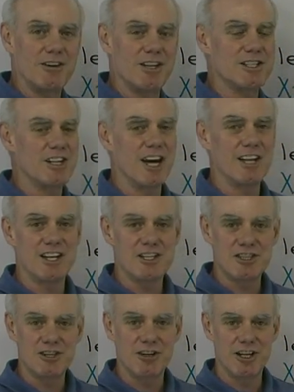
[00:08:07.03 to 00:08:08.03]
It's not
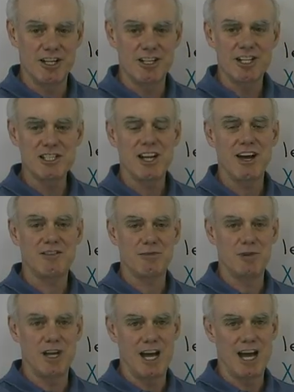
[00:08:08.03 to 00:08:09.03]
necessarily, it doesn't have to
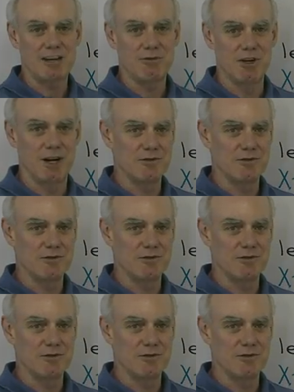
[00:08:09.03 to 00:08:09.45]
be accurate.